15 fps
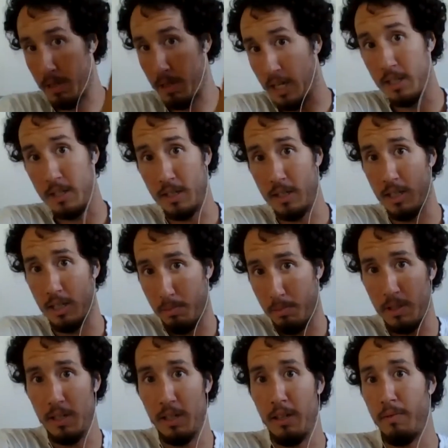because it's
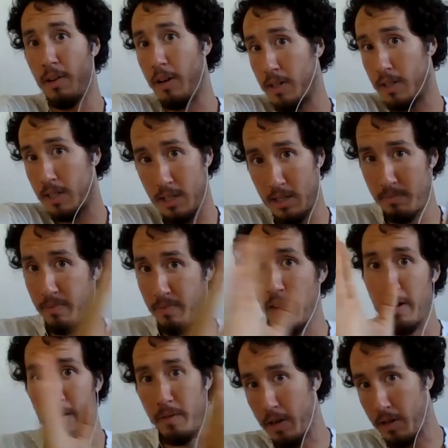explicitly very,
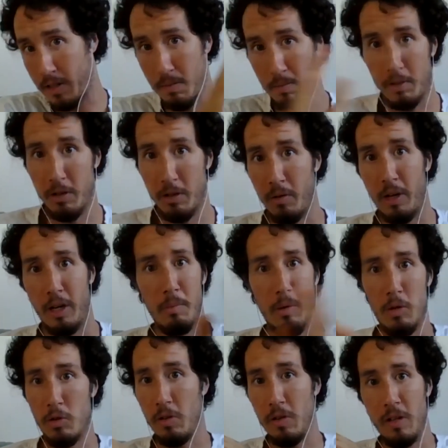very, very similar to the running
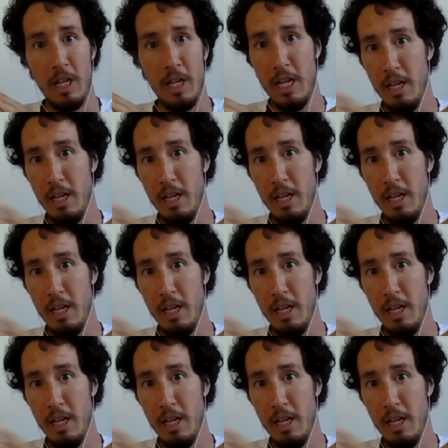motion.